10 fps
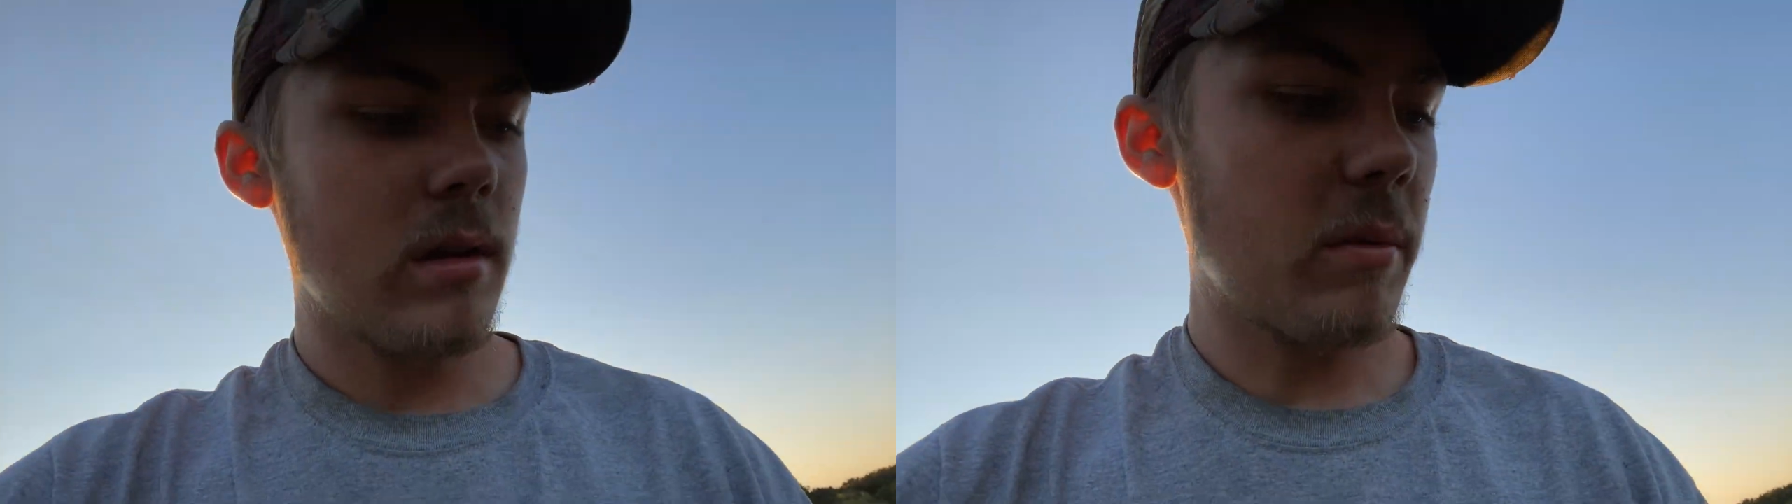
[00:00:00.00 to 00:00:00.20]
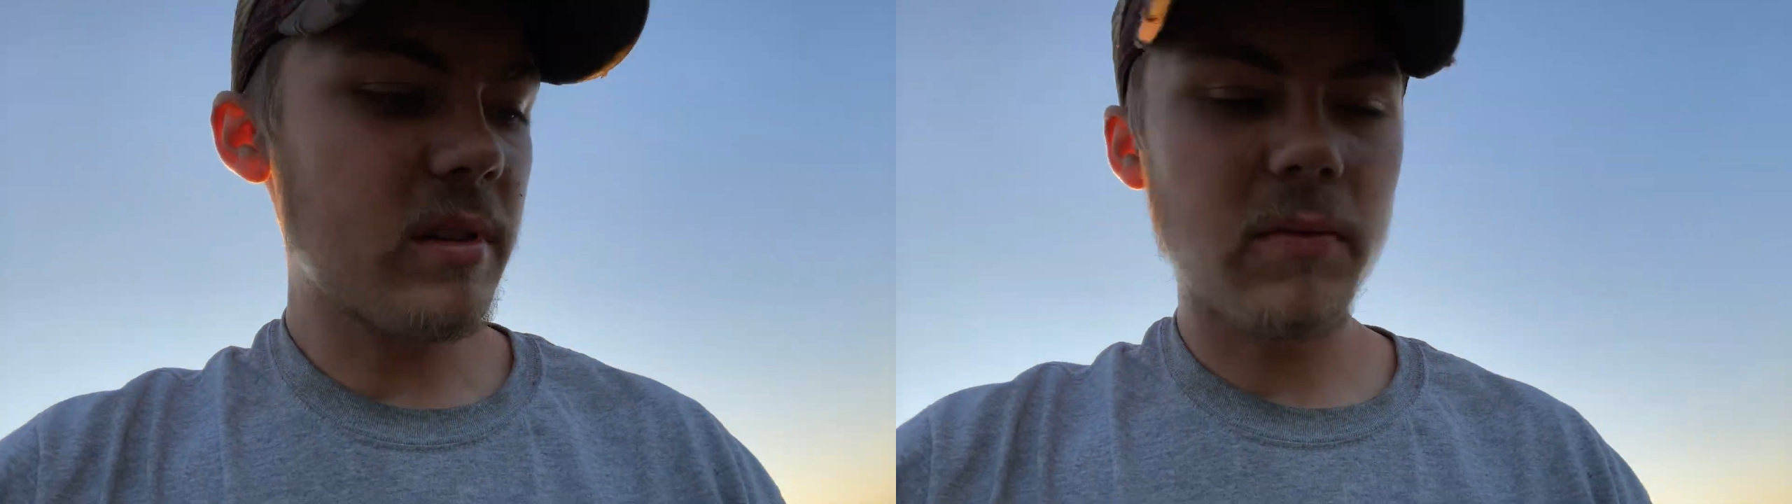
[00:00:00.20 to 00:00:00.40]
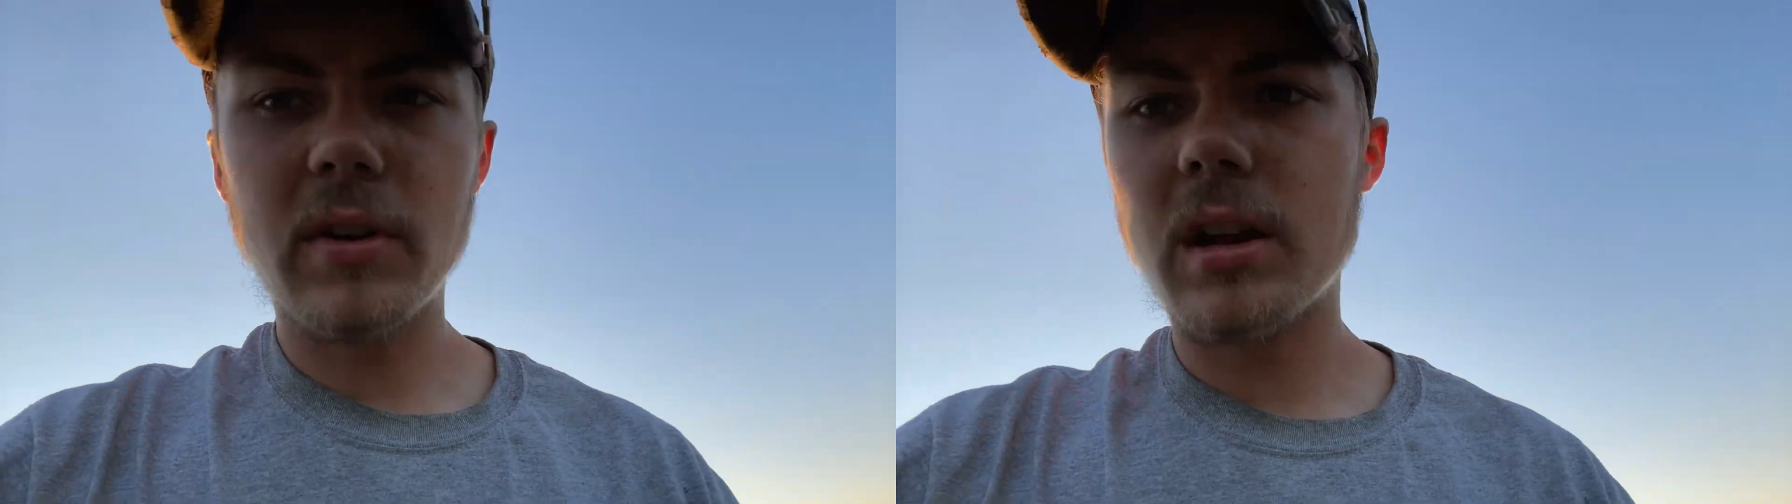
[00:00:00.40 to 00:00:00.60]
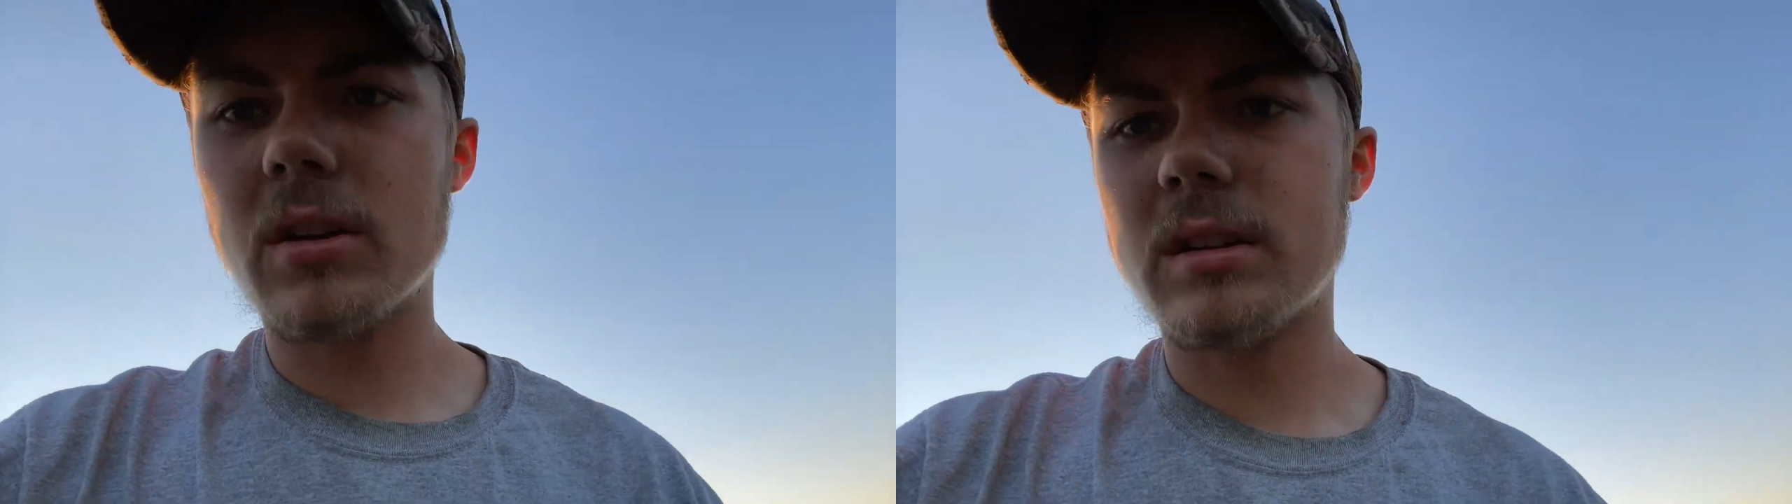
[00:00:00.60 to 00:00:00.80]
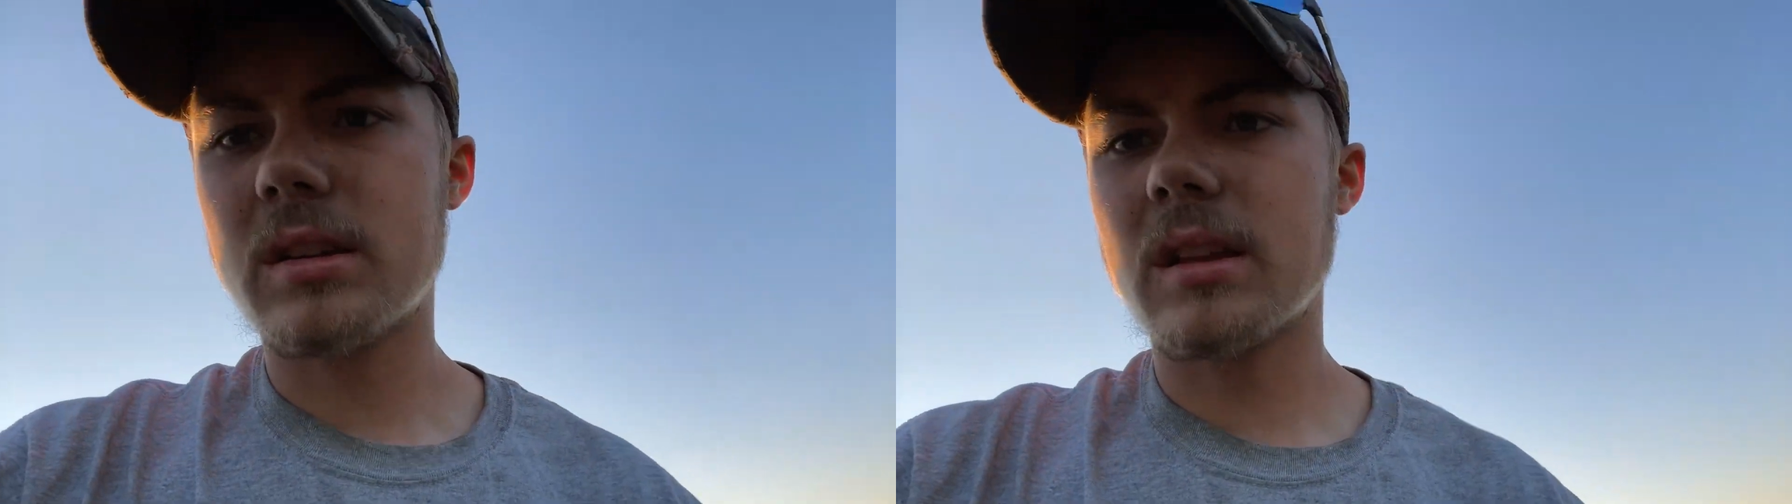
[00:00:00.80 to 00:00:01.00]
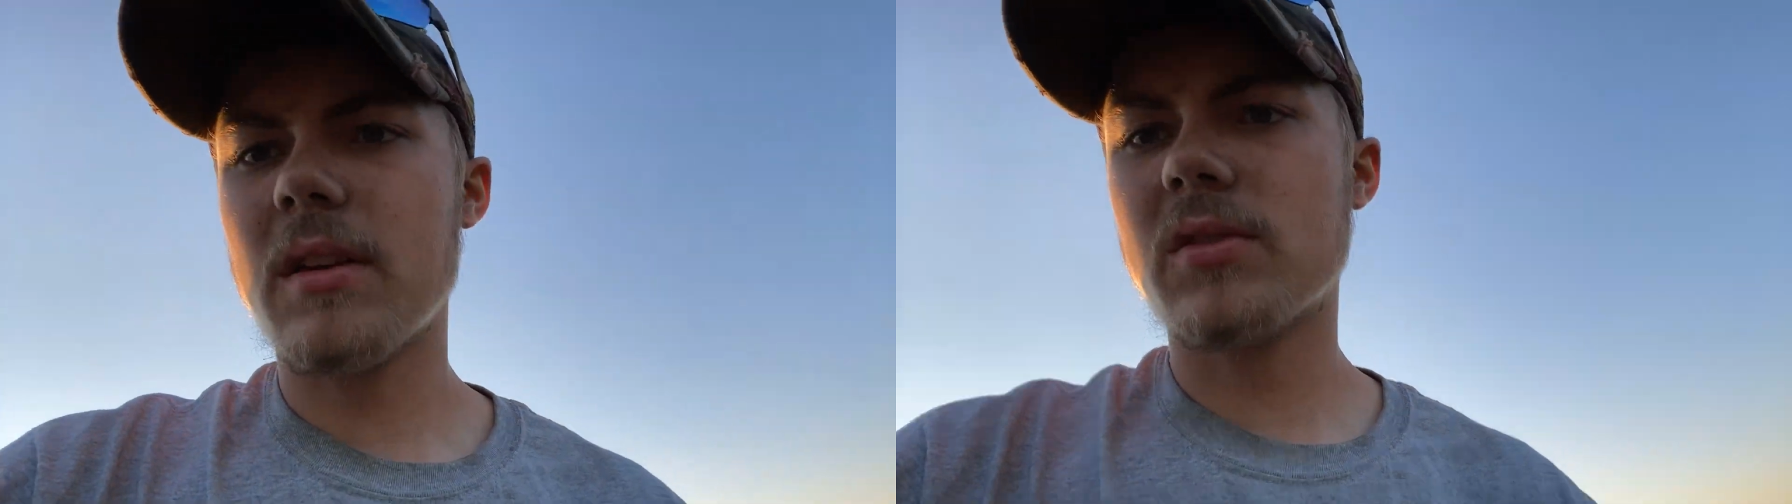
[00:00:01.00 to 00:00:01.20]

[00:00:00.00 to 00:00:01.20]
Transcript: wasn't very good stuff,